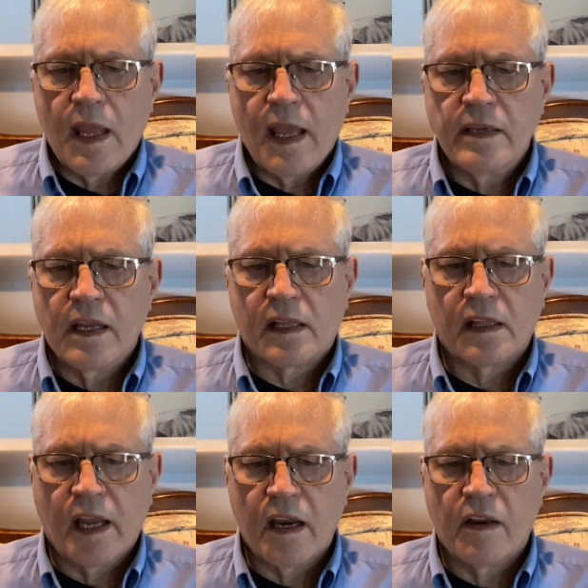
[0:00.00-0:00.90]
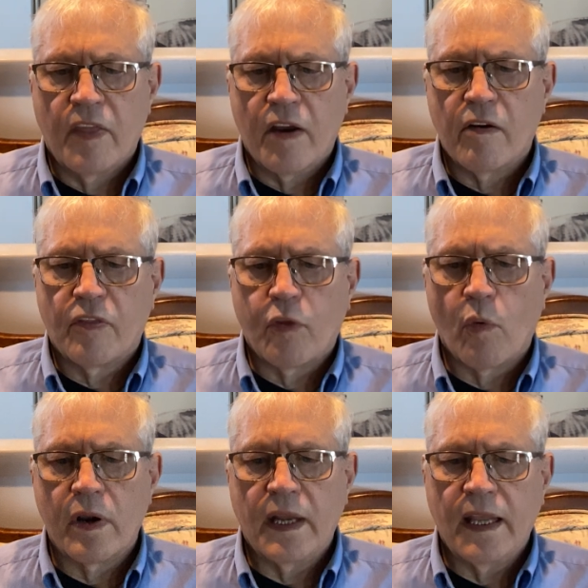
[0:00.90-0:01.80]
and declare their
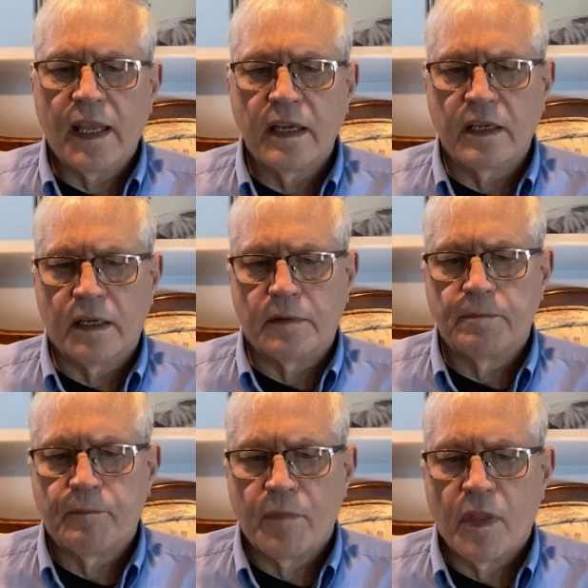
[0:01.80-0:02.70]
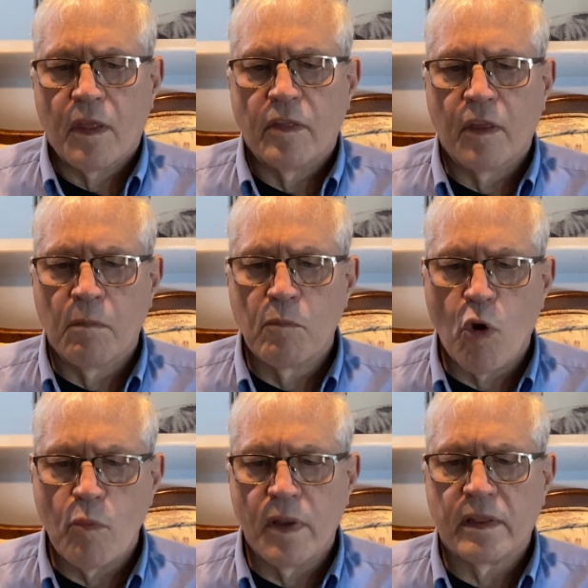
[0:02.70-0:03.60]
authority ended the
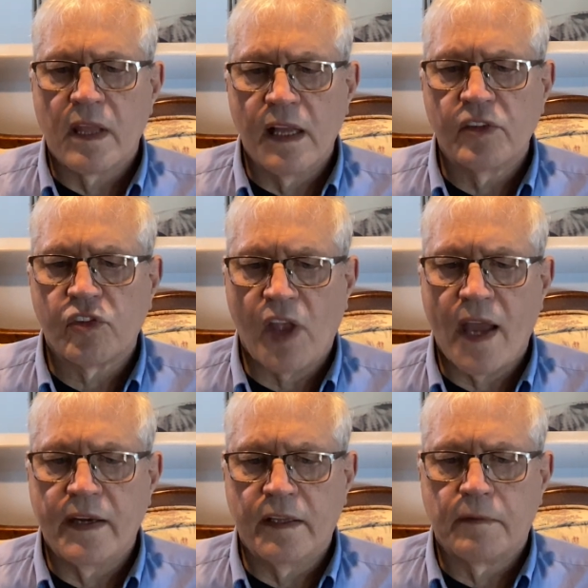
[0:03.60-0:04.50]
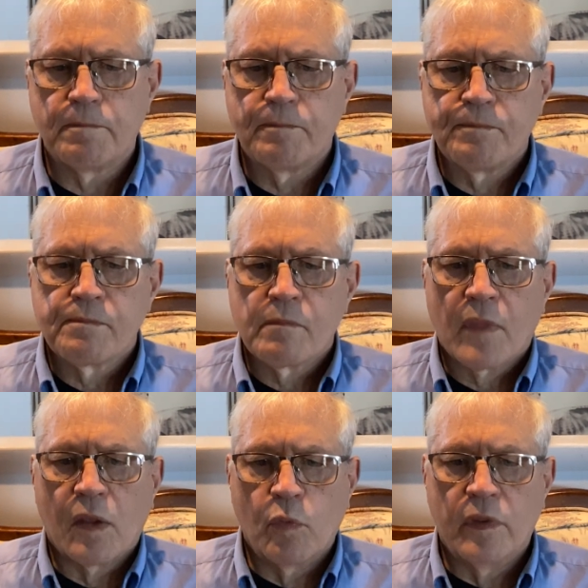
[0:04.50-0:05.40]
moment they sided
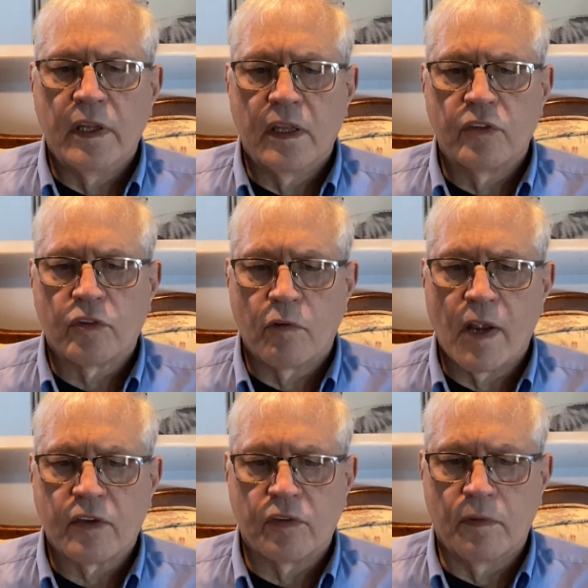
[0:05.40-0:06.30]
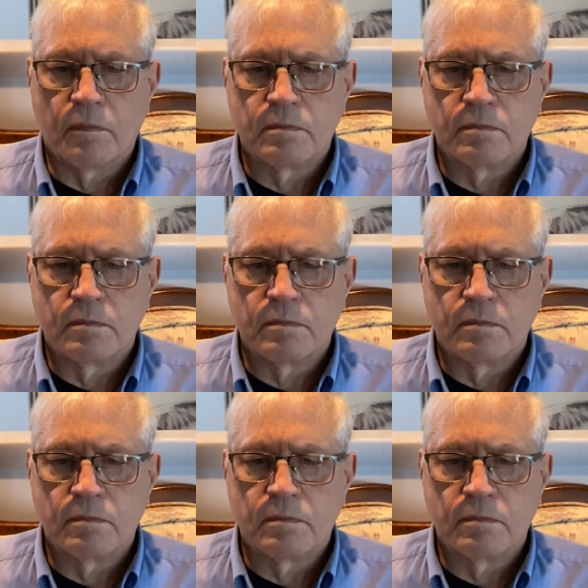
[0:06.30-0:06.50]
with the insurrection.